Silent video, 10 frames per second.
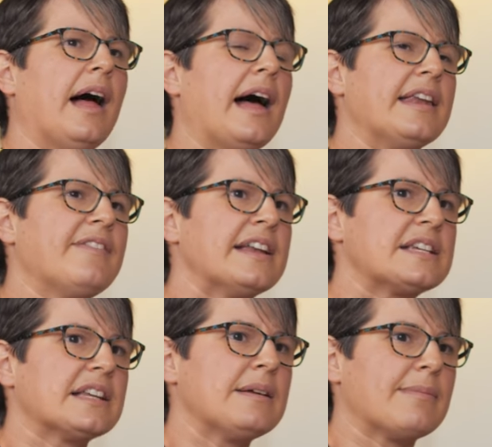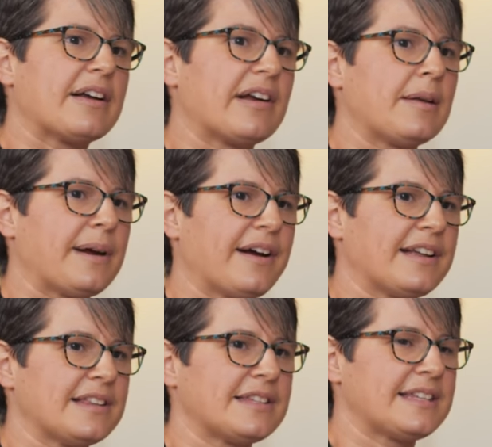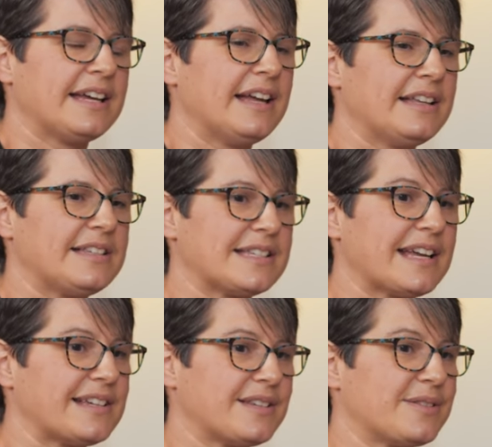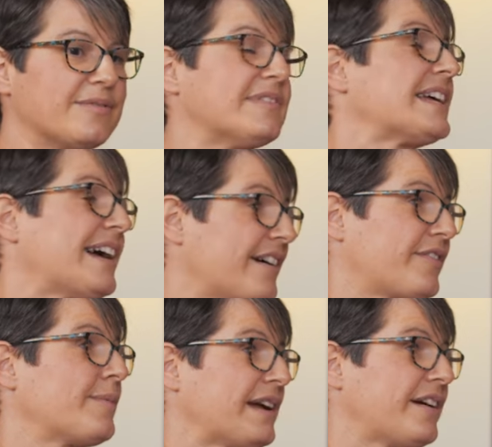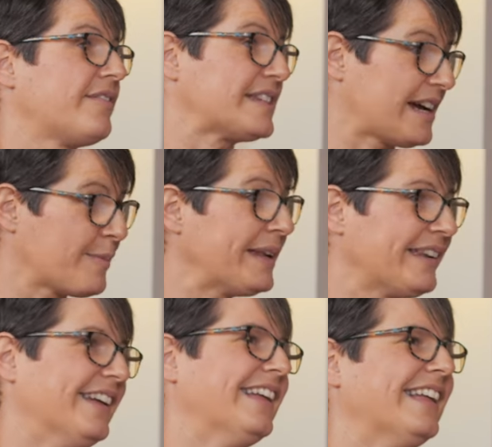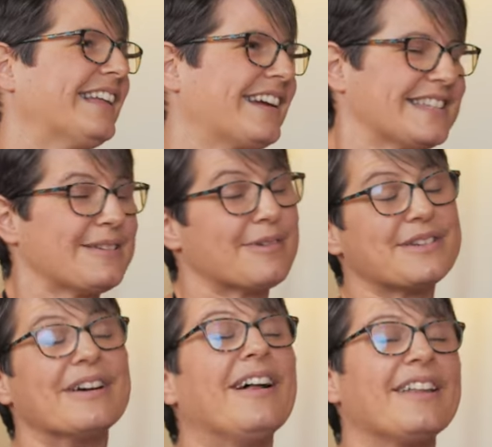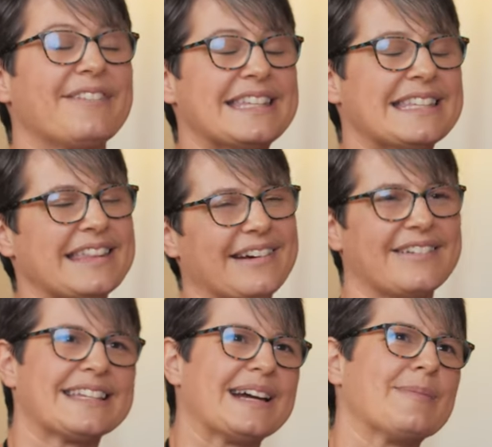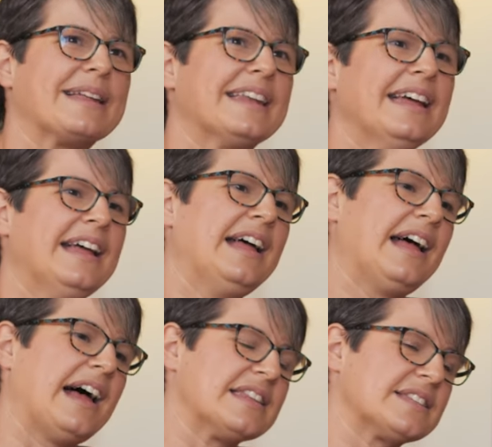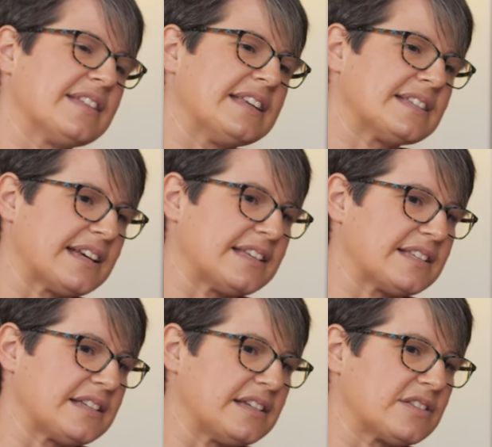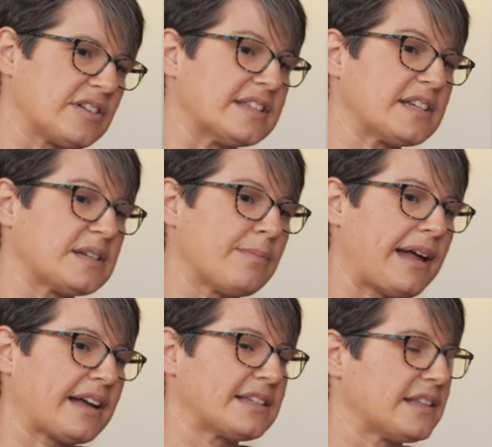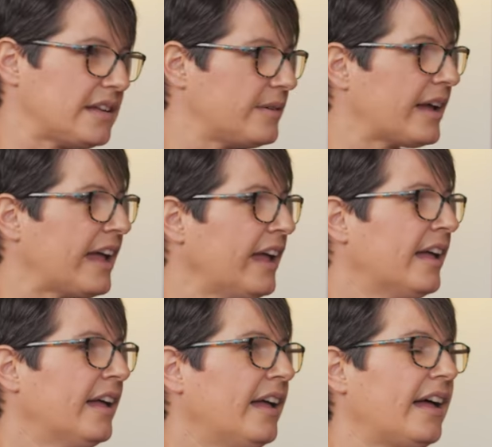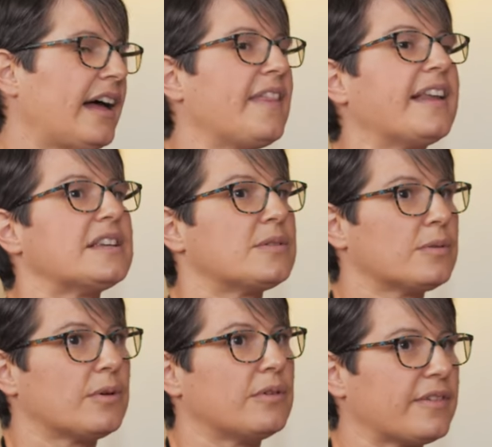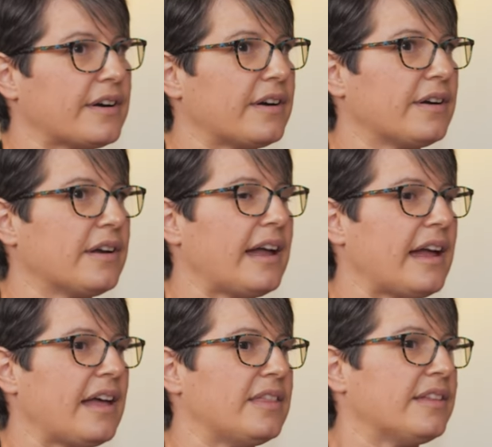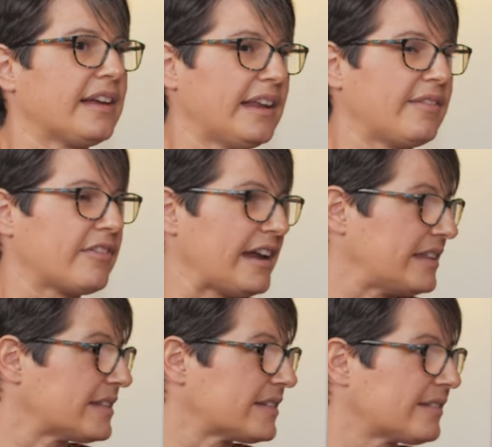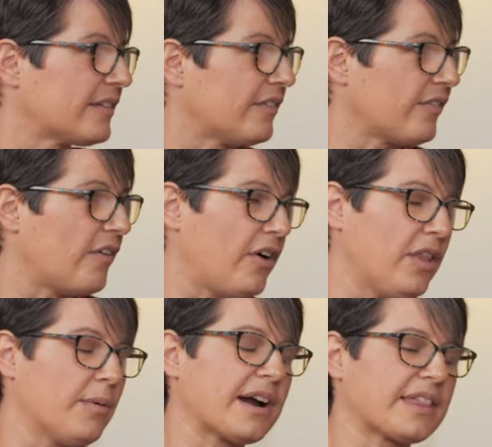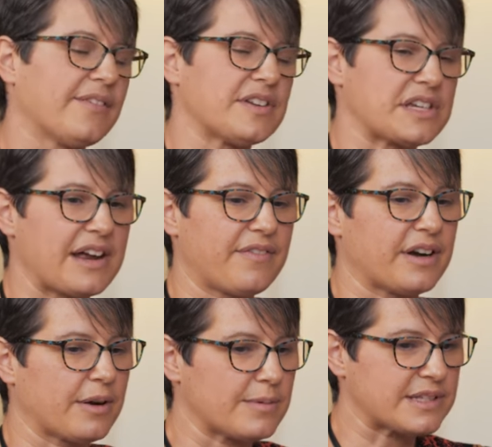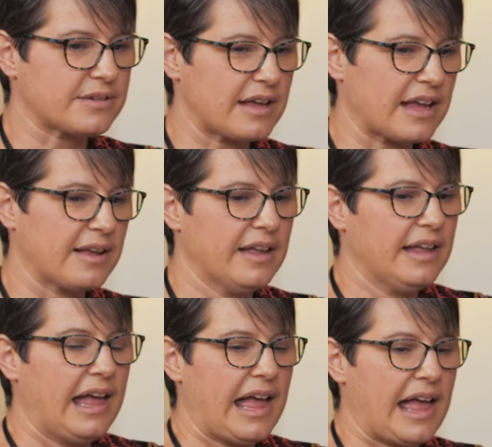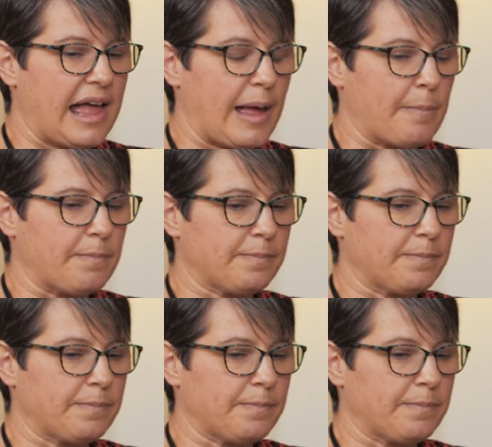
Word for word: and eventually, my grandparents decided to retire from their retirement because mm -hmm. they were doing all of this in their retirement. Yeah. And so they decided to transition back to the UK. Mm -hmm. And then I took over uh, mm. the kind of reins of, mm. of, all the work that Vision Africa was doing. Mm. Um,